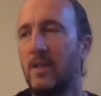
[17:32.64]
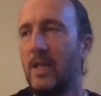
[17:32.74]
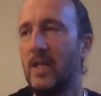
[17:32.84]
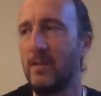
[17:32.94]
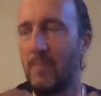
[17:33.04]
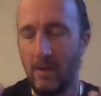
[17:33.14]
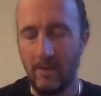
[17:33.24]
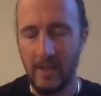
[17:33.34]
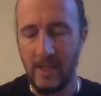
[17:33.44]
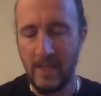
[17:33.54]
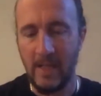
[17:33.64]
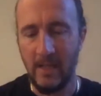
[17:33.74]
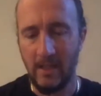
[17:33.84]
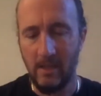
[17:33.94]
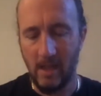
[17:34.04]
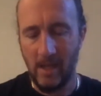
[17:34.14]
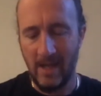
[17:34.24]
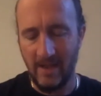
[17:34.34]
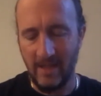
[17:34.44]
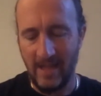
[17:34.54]
about the innate,
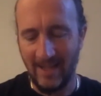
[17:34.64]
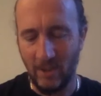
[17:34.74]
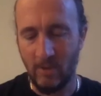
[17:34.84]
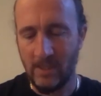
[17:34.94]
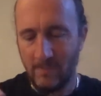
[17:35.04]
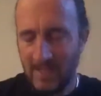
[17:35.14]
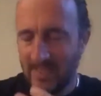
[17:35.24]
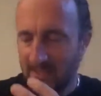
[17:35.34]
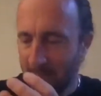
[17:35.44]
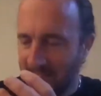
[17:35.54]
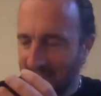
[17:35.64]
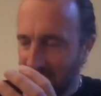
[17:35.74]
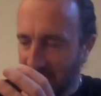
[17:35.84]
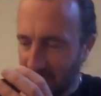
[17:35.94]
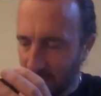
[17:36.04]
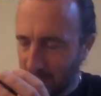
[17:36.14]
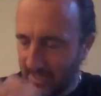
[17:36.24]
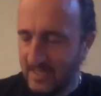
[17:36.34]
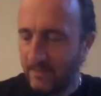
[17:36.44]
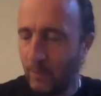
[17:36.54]
the analog. It's basically taking the
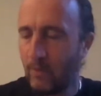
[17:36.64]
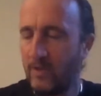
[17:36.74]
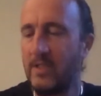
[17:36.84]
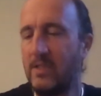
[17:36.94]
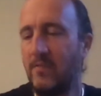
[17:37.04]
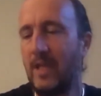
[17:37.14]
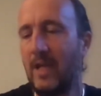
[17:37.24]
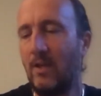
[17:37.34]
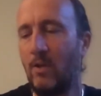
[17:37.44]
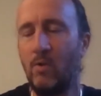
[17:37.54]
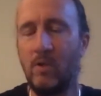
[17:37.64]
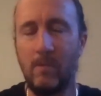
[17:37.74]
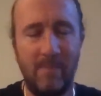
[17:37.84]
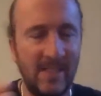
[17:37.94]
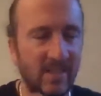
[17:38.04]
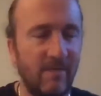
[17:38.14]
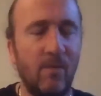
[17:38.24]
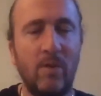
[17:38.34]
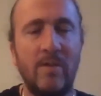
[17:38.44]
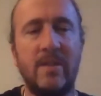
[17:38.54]
best affordances of the analog, the best
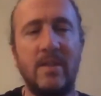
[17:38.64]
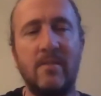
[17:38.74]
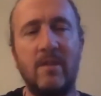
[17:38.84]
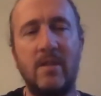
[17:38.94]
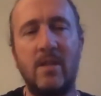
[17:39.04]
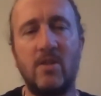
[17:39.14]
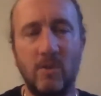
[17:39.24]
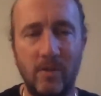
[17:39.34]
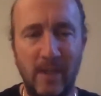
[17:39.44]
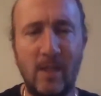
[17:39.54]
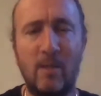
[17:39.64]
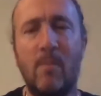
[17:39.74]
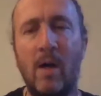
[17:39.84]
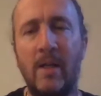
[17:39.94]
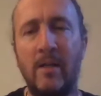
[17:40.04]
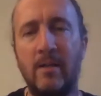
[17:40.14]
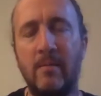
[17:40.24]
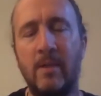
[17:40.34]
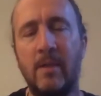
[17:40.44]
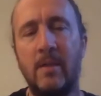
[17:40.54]
affordances of the digital, and then combining them
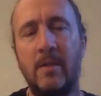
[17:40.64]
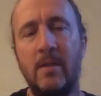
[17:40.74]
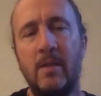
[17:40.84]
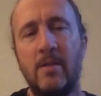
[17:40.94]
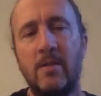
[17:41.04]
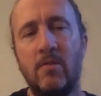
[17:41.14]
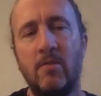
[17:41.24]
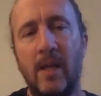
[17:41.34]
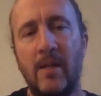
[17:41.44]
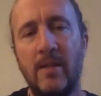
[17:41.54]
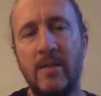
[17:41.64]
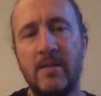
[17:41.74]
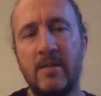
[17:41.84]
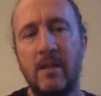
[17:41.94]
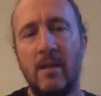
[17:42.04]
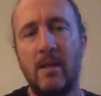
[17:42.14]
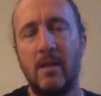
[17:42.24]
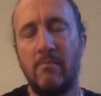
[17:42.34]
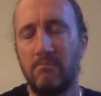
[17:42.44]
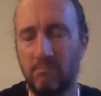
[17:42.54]
to create this
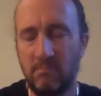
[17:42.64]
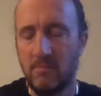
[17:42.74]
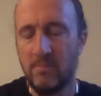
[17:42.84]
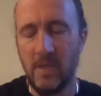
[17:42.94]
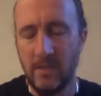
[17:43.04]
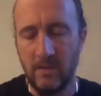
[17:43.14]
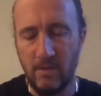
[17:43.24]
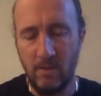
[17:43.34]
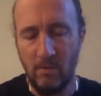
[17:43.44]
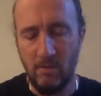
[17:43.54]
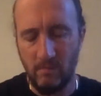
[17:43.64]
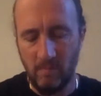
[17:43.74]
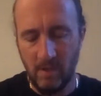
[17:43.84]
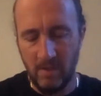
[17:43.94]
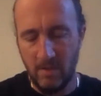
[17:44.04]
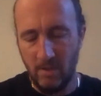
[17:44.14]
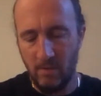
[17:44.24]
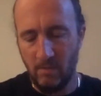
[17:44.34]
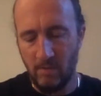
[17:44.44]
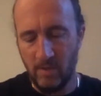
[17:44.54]
new
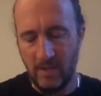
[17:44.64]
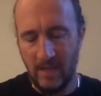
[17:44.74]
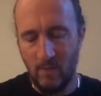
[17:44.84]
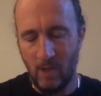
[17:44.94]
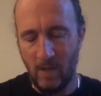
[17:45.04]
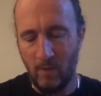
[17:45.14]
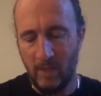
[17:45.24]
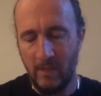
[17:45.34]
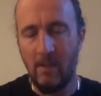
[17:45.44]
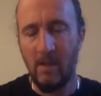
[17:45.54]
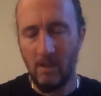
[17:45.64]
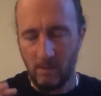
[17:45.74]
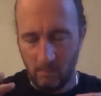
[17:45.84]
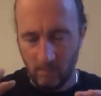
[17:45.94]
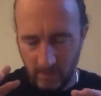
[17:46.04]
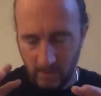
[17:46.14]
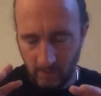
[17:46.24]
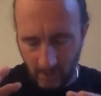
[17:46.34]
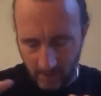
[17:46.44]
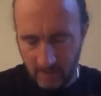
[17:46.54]
state where we,
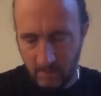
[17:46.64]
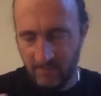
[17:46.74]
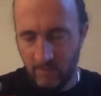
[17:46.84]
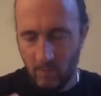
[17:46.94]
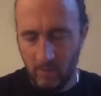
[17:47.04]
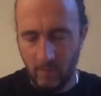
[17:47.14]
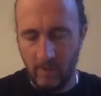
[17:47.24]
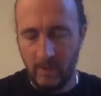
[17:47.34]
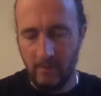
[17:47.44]
like I said before, that we